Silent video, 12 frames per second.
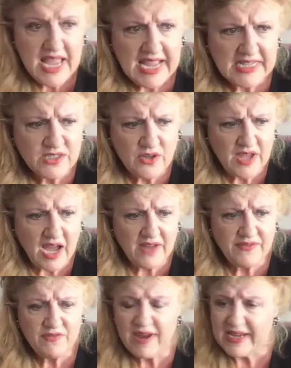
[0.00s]
It's not that I've
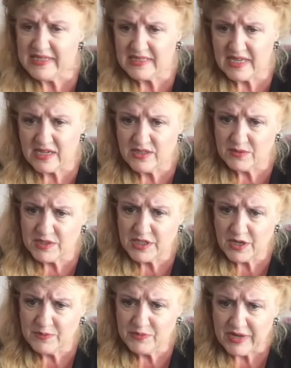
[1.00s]
erased it because it was
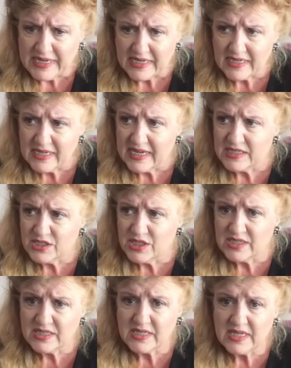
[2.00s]
so brilliant. It's
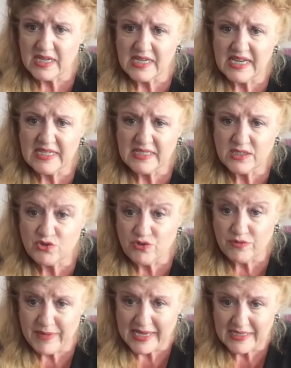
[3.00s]
just that it's
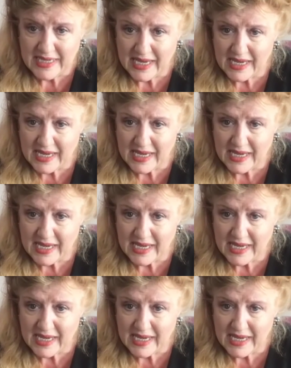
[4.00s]
traumatic.